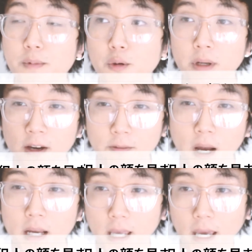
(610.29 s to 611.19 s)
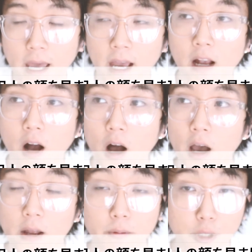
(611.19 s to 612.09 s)
So we have dake and ga,
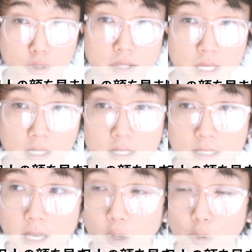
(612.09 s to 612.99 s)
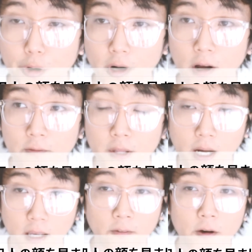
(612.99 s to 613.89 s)
and we use it in the set order of
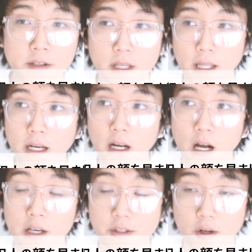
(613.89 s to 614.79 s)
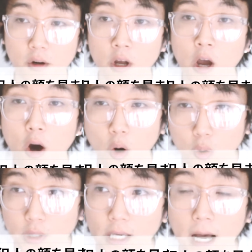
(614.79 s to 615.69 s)
dake first and then ga. So
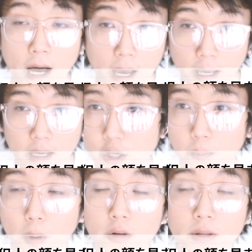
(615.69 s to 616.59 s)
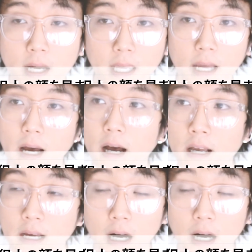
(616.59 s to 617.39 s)
only I. So boku dake ga.